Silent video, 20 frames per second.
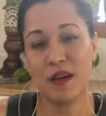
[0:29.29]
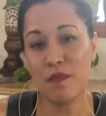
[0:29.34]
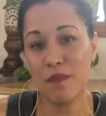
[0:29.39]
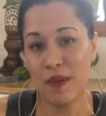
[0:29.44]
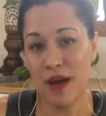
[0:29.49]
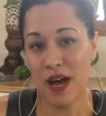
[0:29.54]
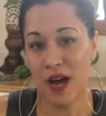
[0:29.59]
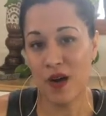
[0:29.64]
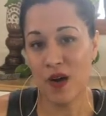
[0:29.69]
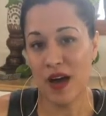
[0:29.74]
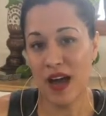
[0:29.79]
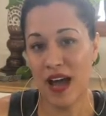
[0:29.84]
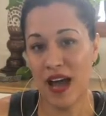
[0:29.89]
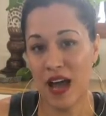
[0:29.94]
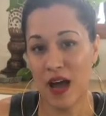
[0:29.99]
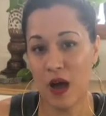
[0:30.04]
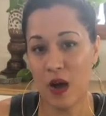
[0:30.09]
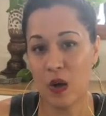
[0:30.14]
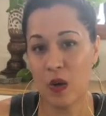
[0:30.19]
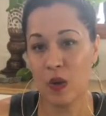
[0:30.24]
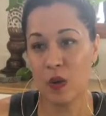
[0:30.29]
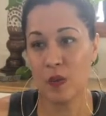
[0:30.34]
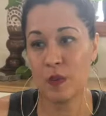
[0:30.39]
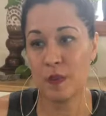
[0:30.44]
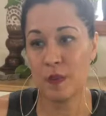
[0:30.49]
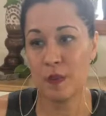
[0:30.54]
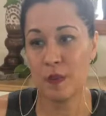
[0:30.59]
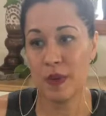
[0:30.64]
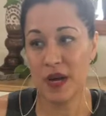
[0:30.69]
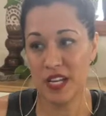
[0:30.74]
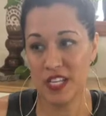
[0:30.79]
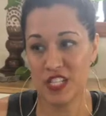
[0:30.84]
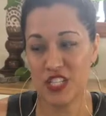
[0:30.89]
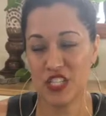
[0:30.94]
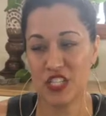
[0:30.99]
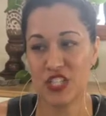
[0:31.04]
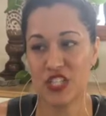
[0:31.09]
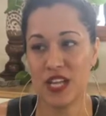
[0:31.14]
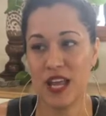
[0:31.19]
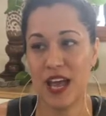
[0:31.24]
about how
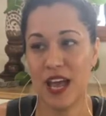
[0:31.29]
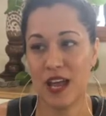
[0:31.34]
much